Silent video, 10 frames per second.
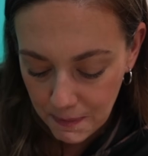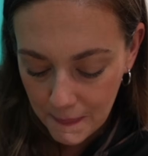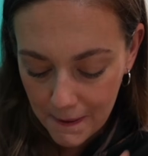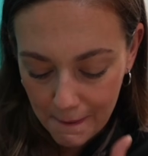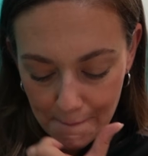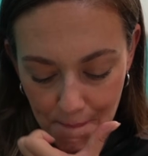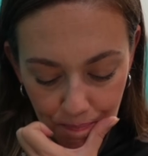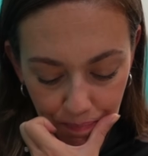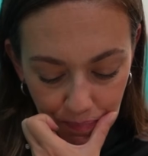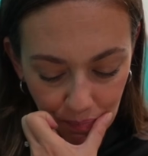Mm.
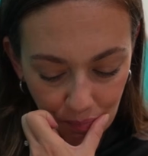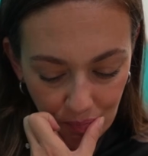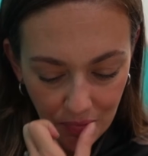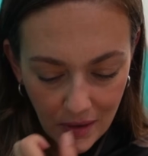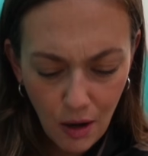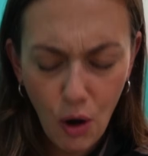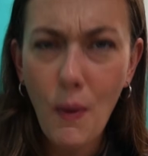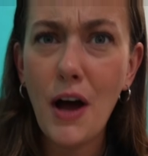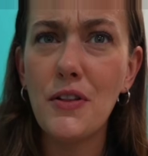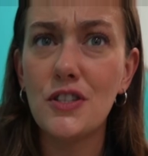Oh
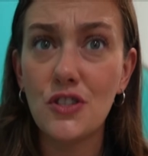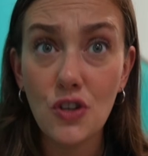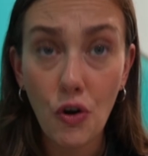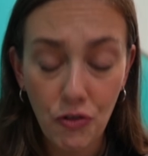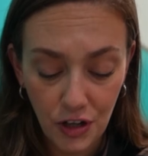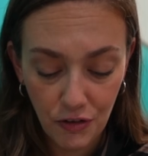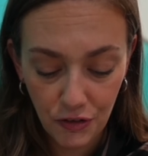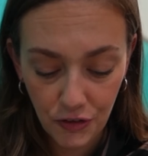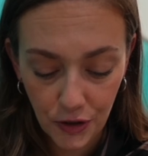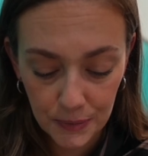wow, that's so
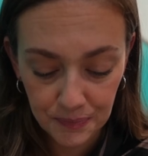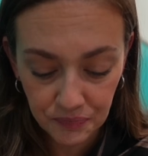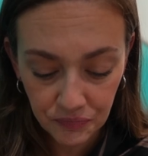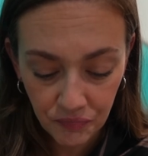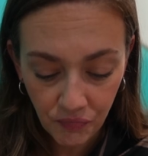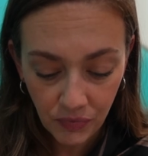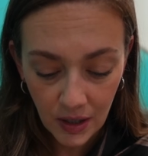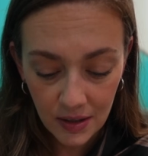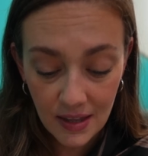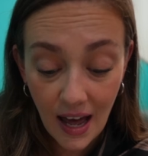flavorful.
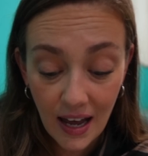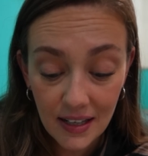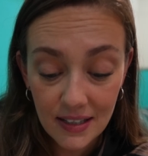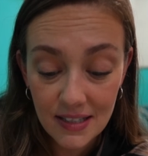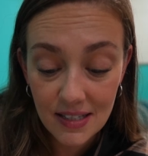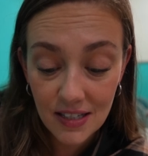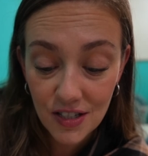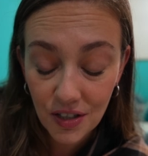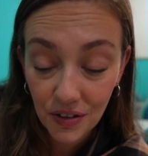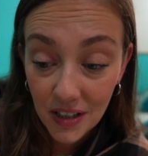That is
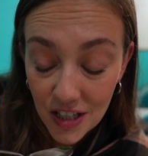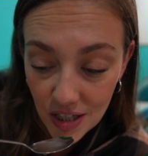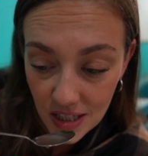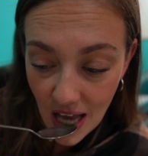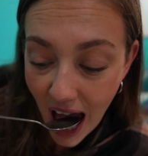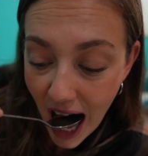delicious.